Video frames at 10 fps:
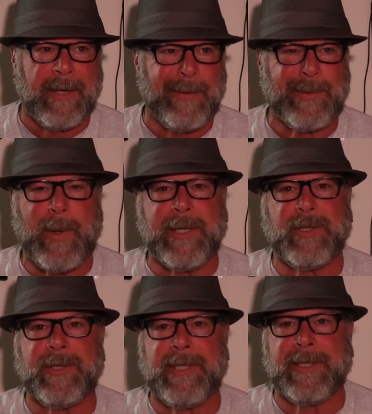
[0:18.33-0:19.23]
I was
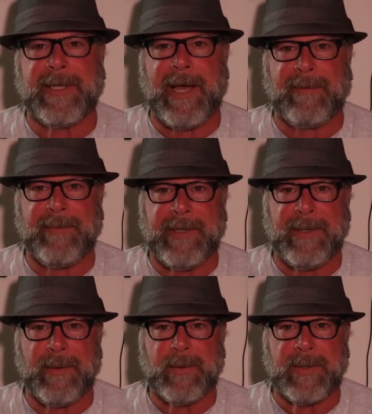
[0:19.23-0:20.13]
watching TikTok
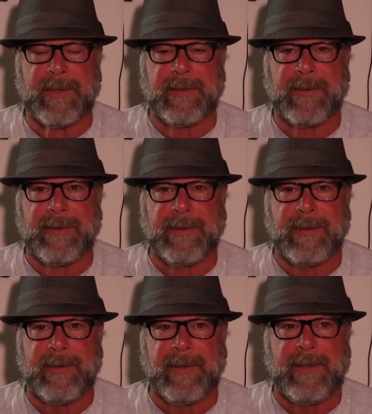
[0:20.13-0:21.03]
videos
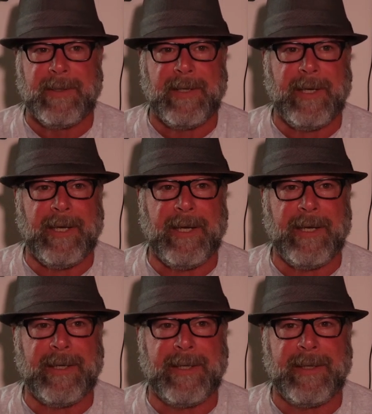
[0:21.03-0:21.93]

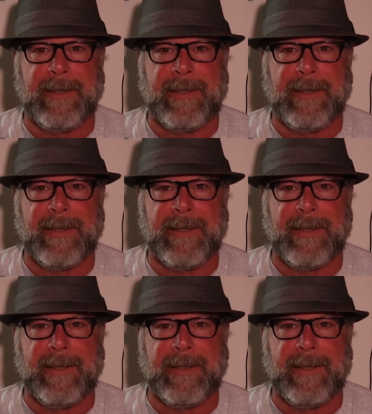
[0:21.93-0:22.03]
and